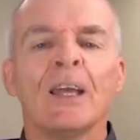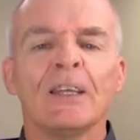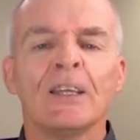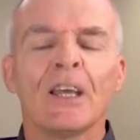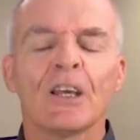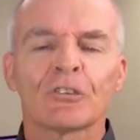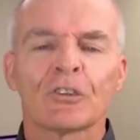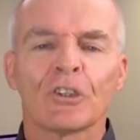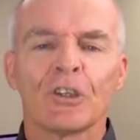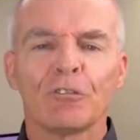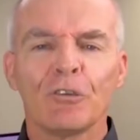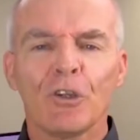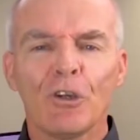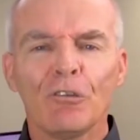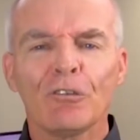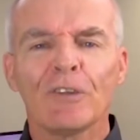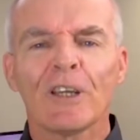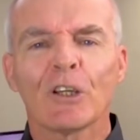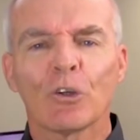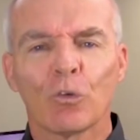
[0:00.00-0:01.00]
Yes, and if you
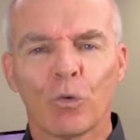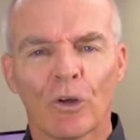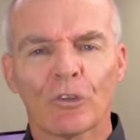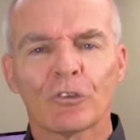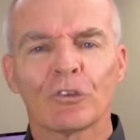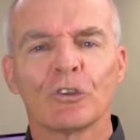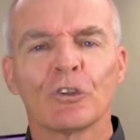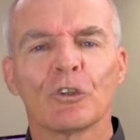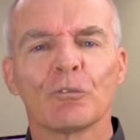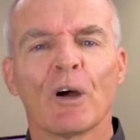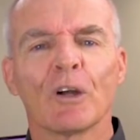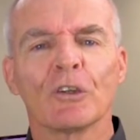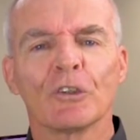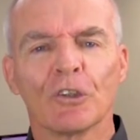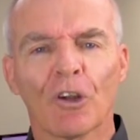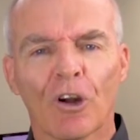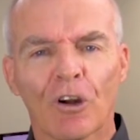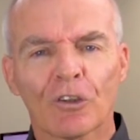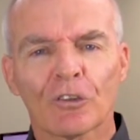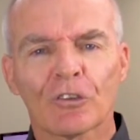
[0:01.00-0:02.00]
have any questions about
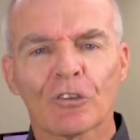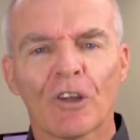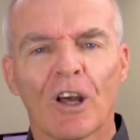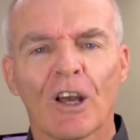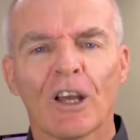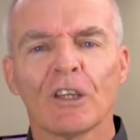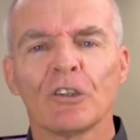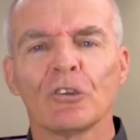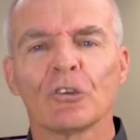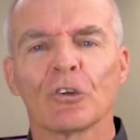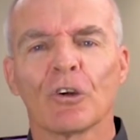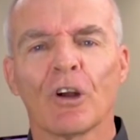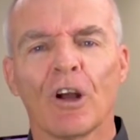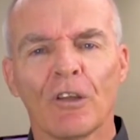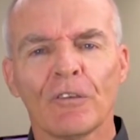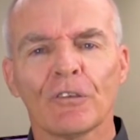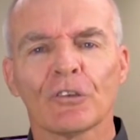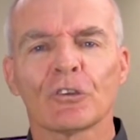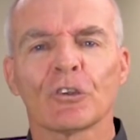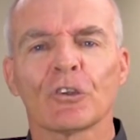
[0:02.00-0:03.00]
yard signs or
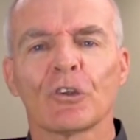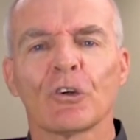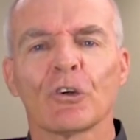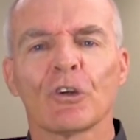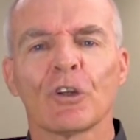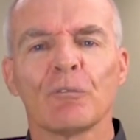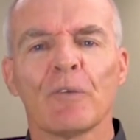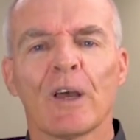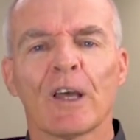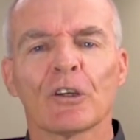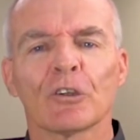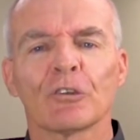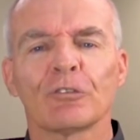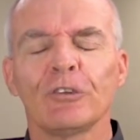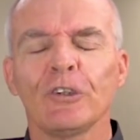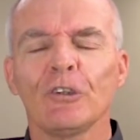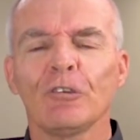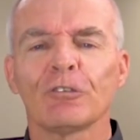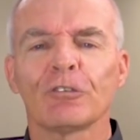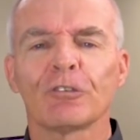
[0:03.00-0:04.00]
other security matters,
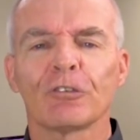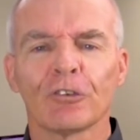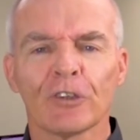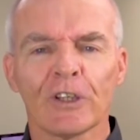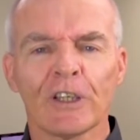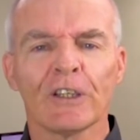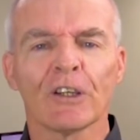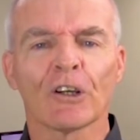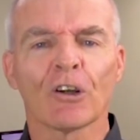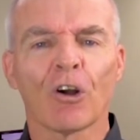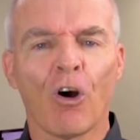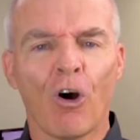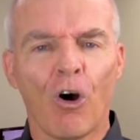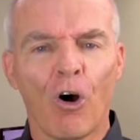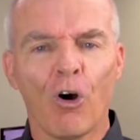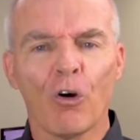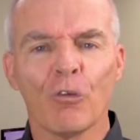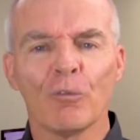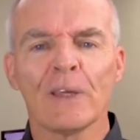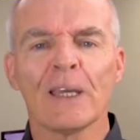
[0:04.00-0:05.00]
feel free to
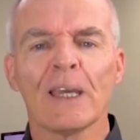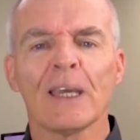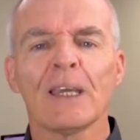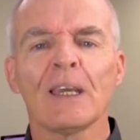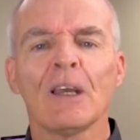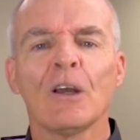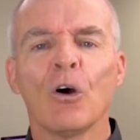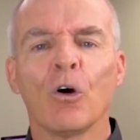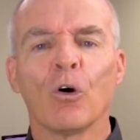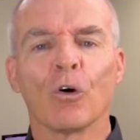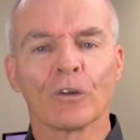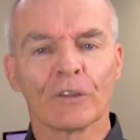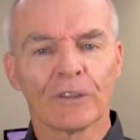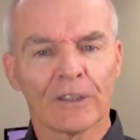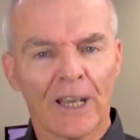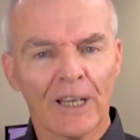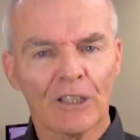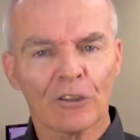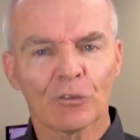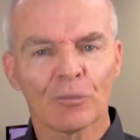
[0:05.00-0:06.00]
call me or
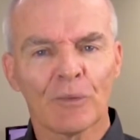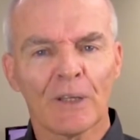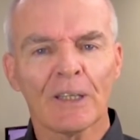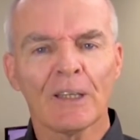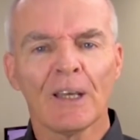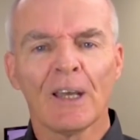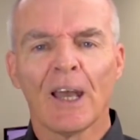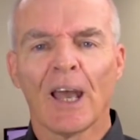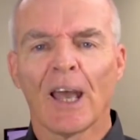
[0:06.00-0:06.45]
text me.